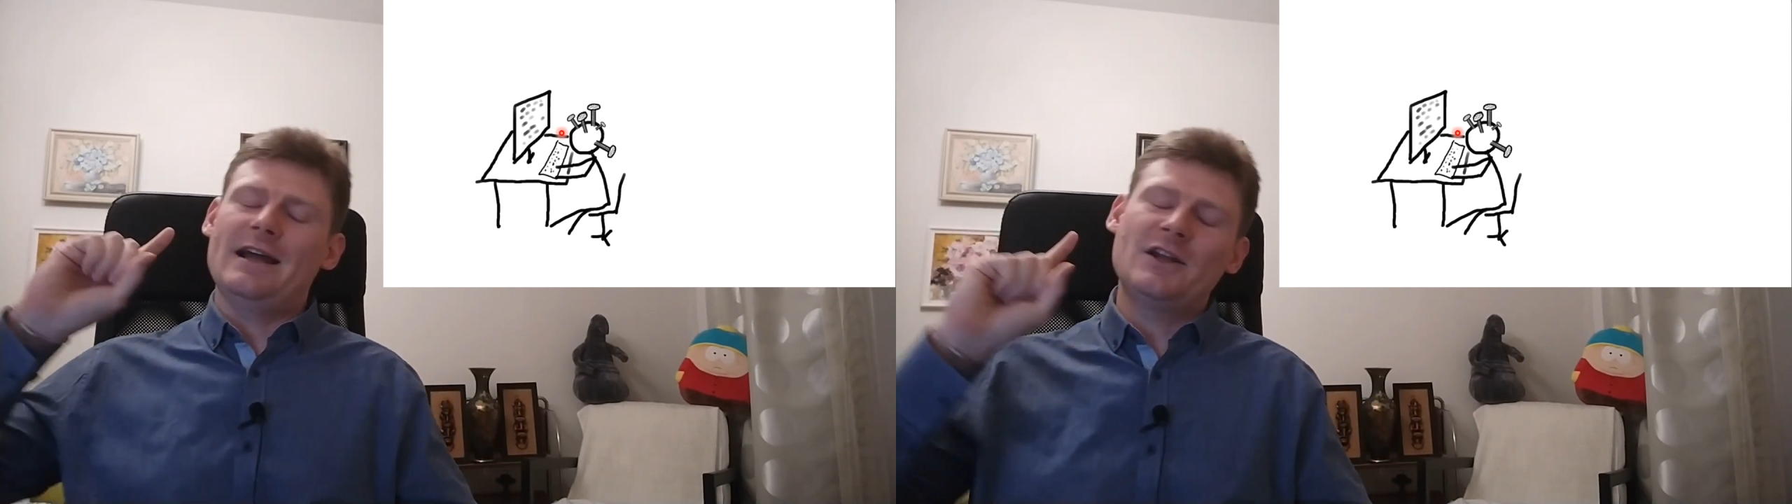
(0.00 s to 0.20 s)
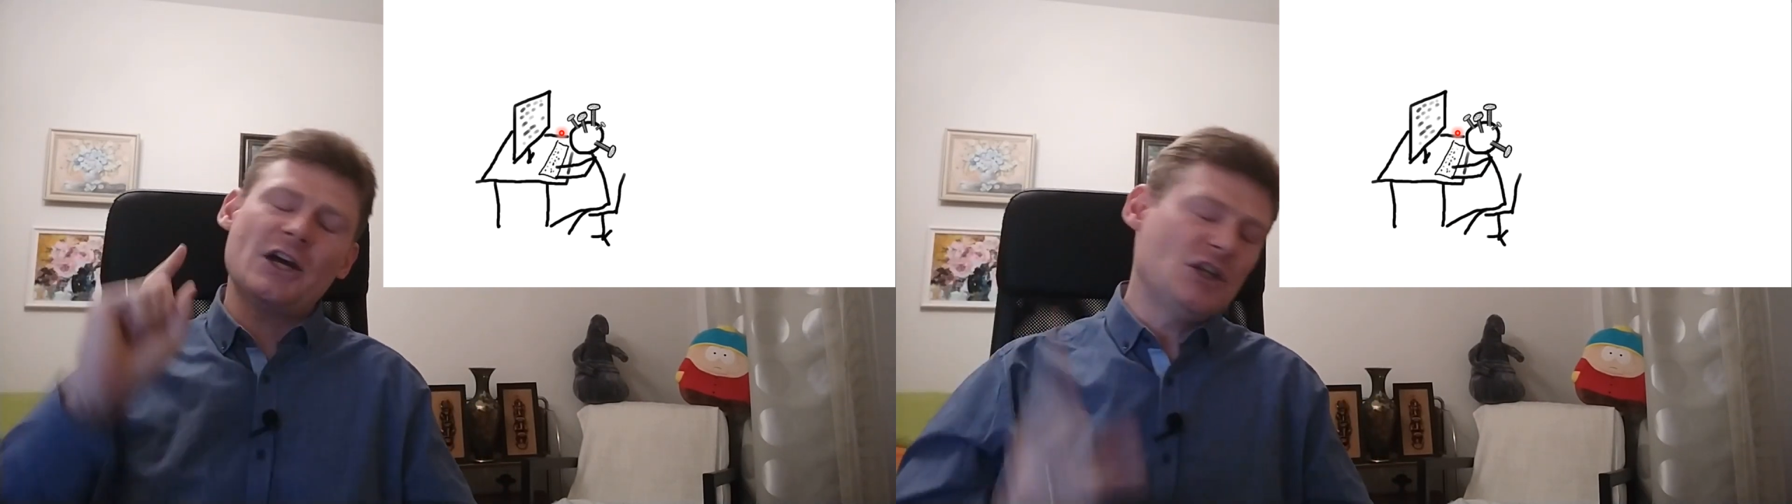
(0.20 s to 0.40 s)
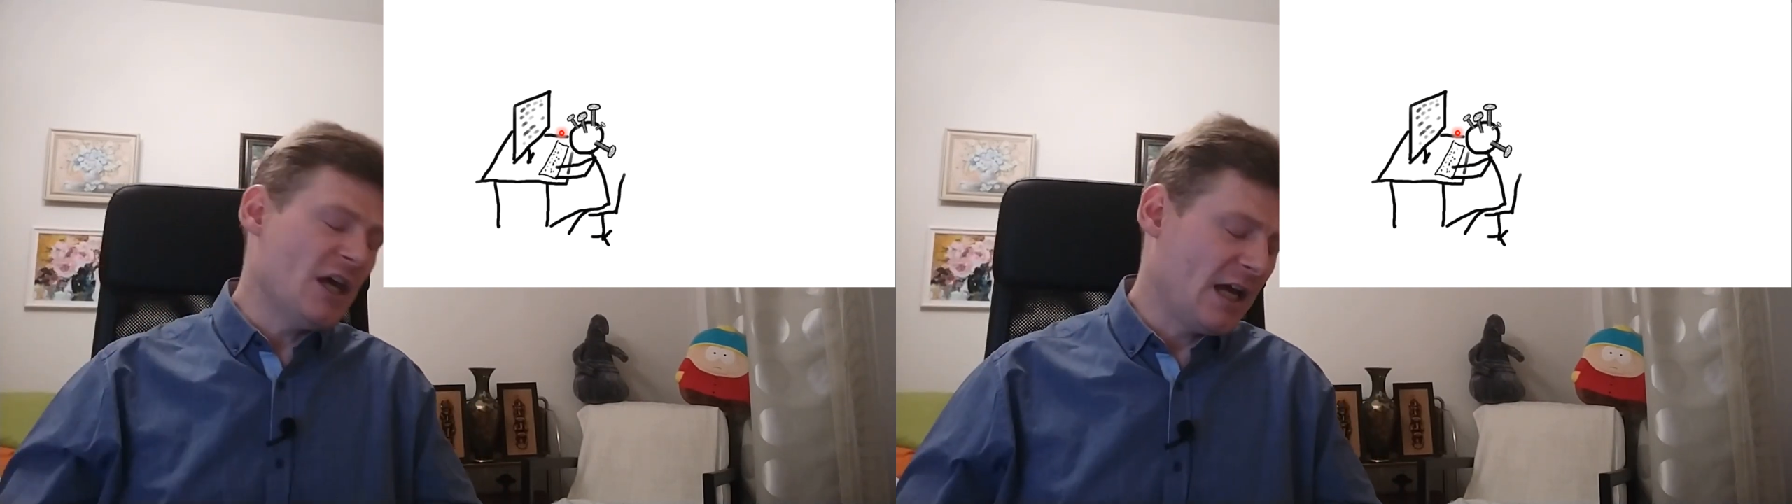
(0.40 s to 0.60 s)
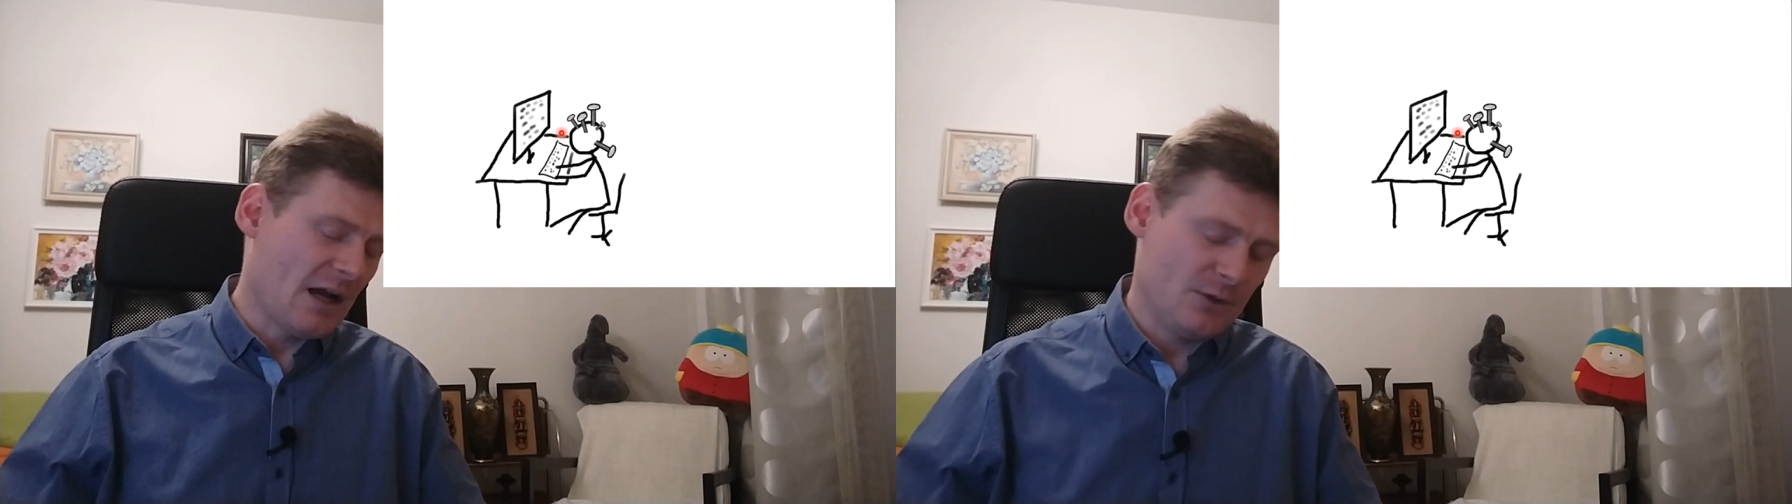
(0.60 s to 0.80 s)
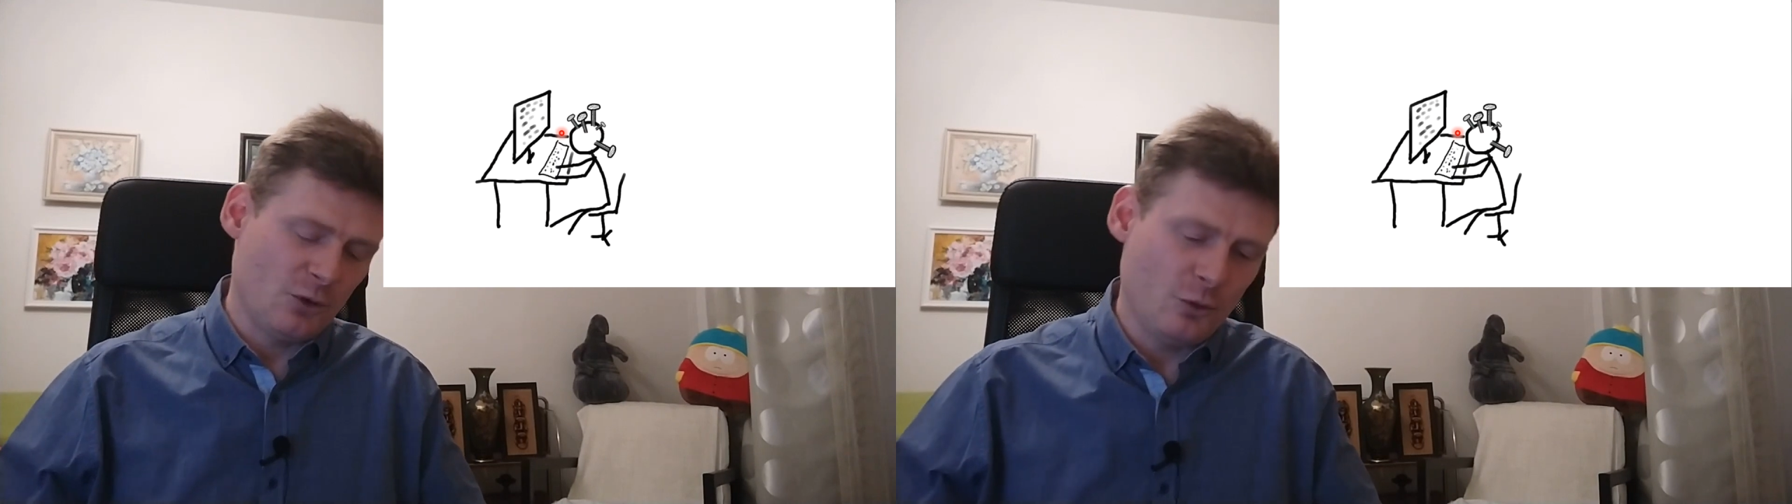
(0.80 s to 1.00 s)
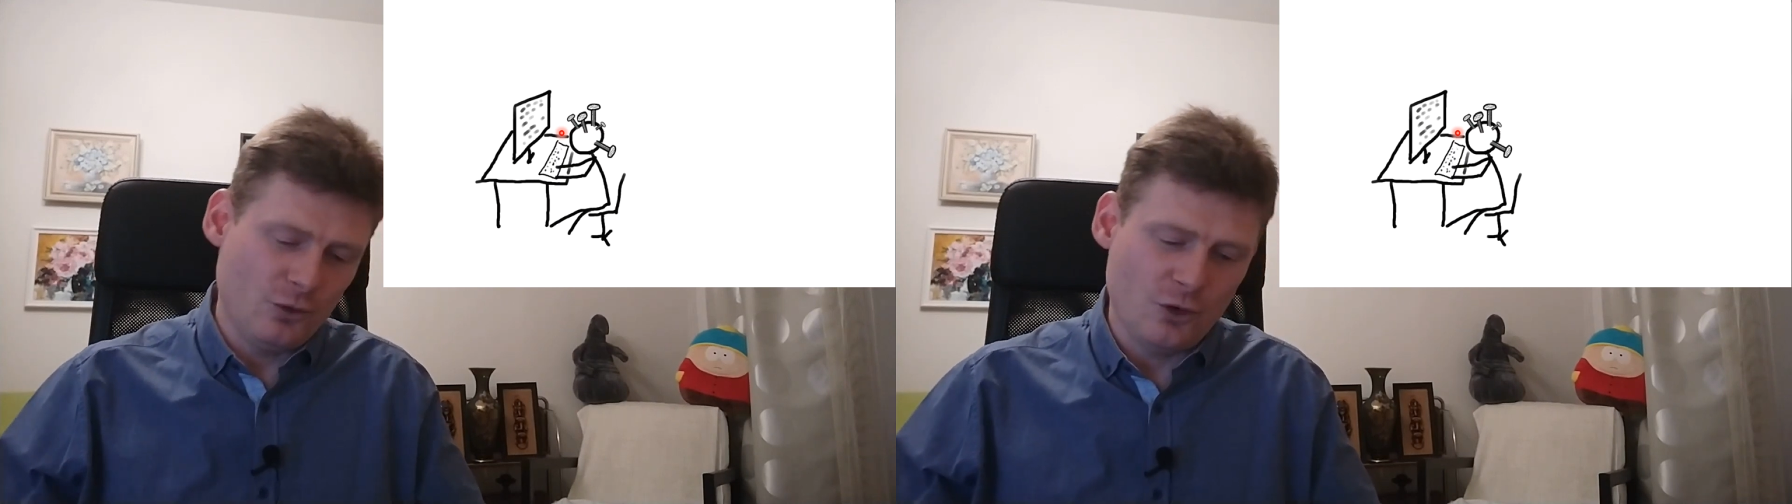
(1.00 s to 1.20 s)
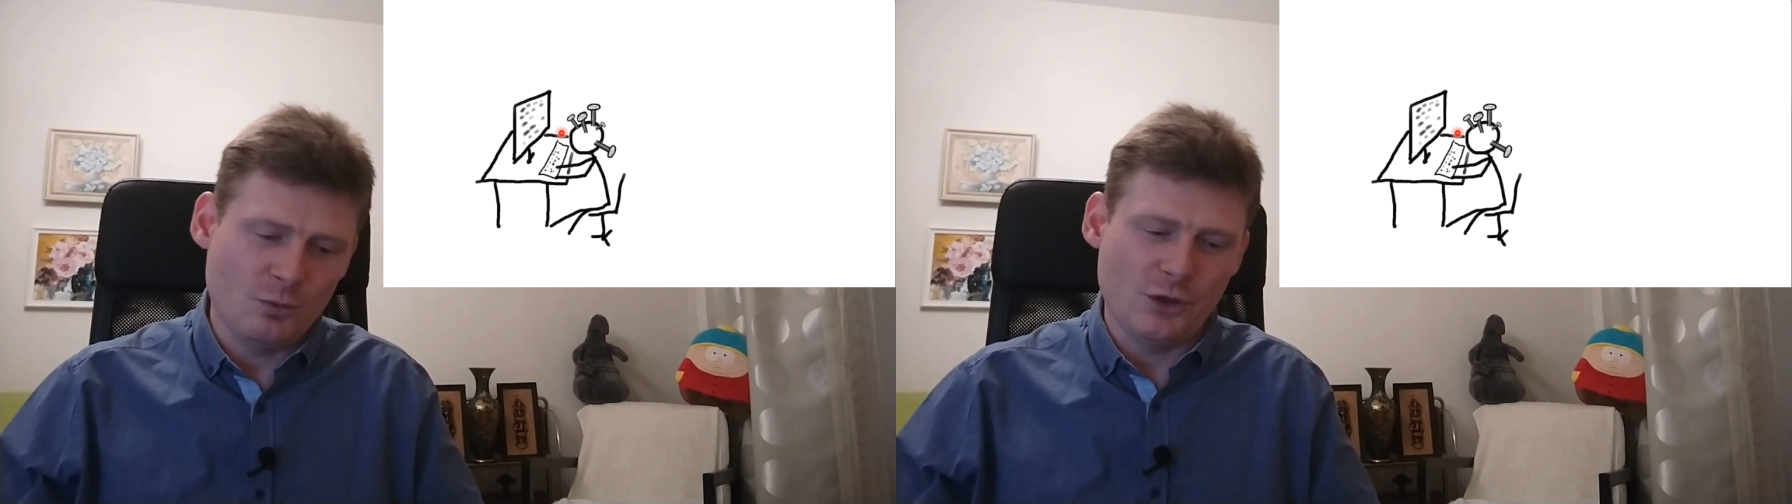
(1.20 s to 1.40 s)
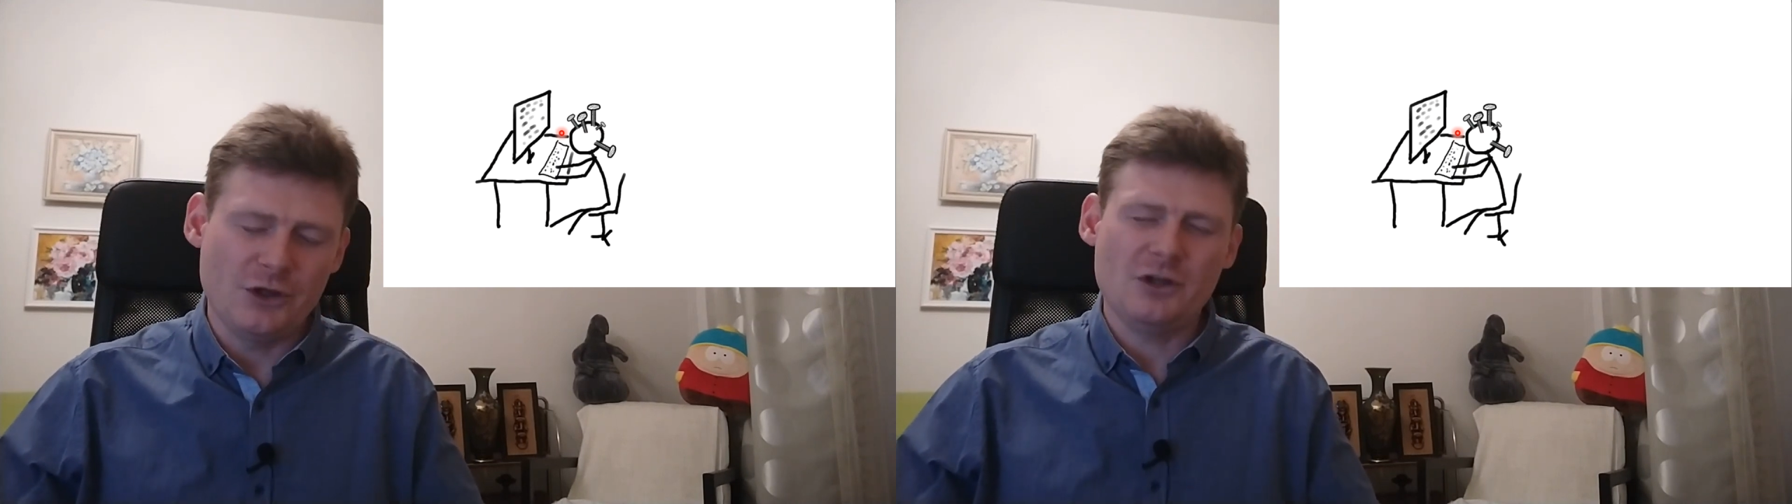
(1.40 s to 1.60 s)
an idea comes to
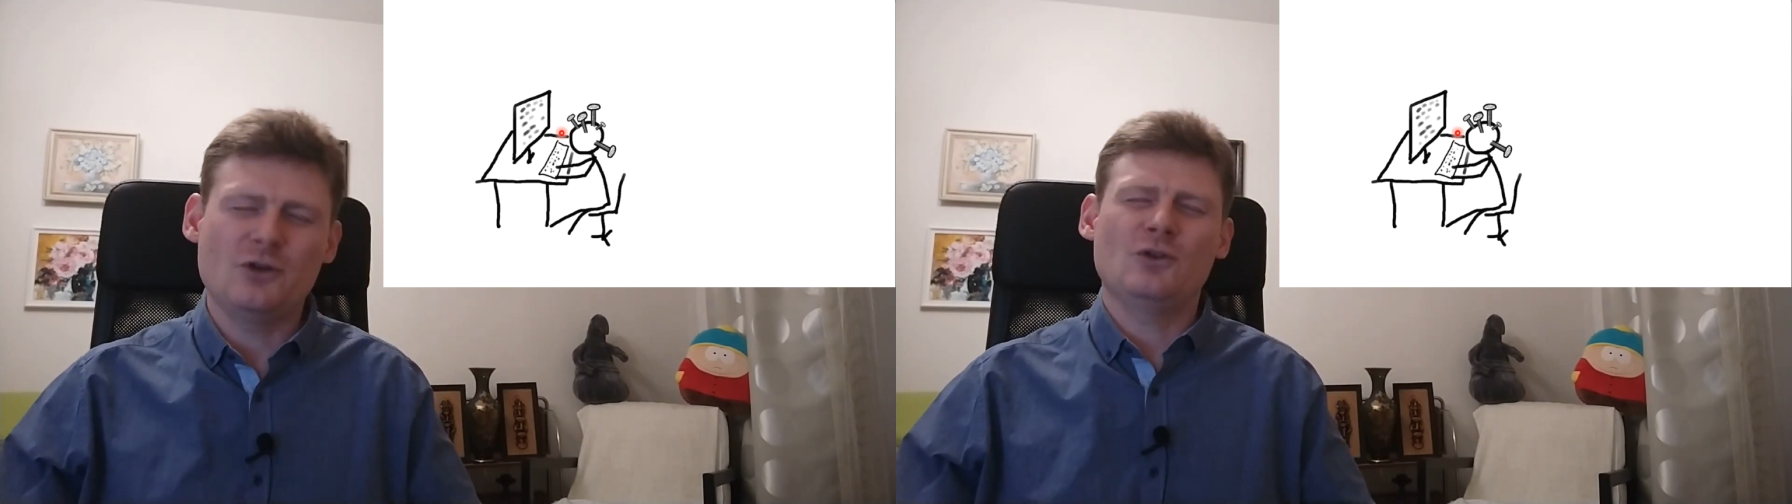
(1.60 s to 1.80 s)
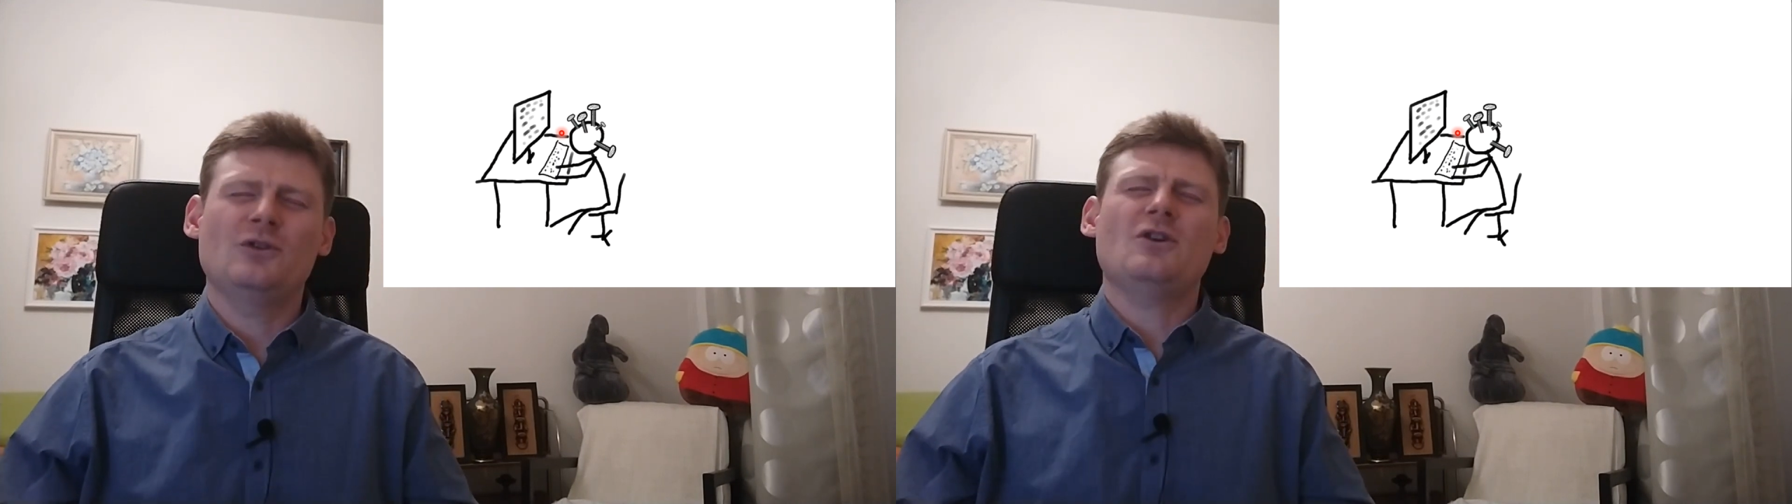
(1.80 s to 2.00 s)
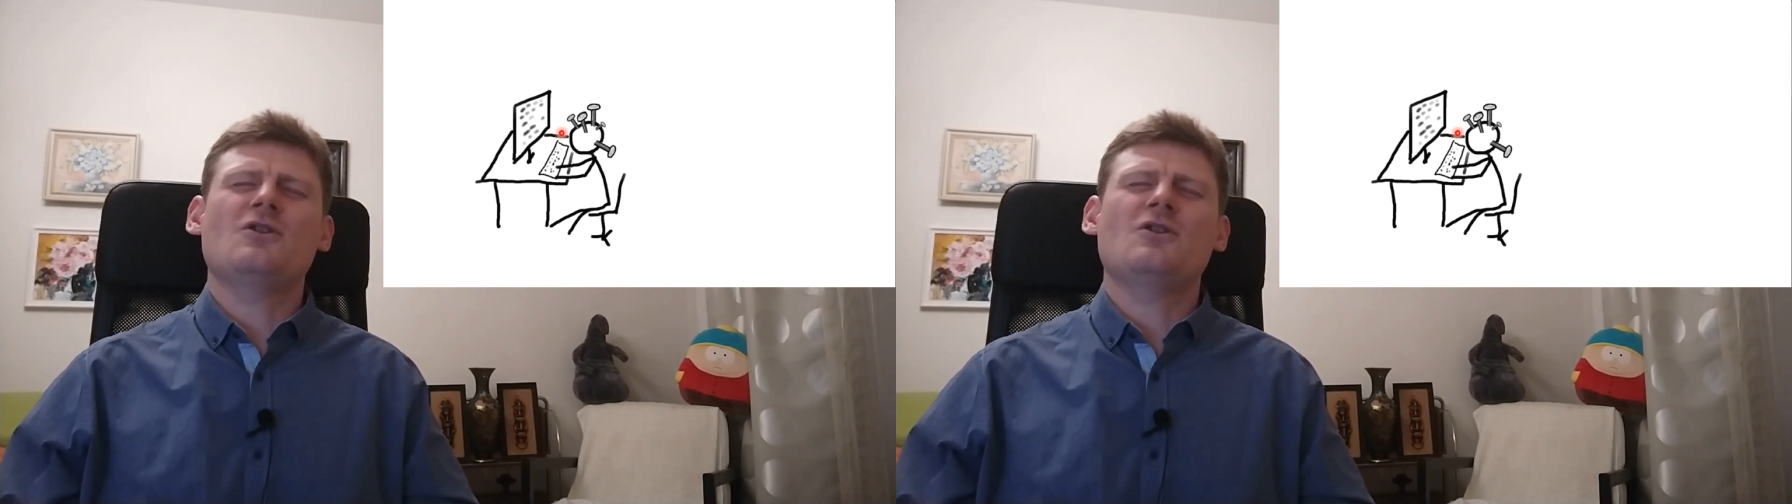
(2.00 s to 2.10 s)
your brain.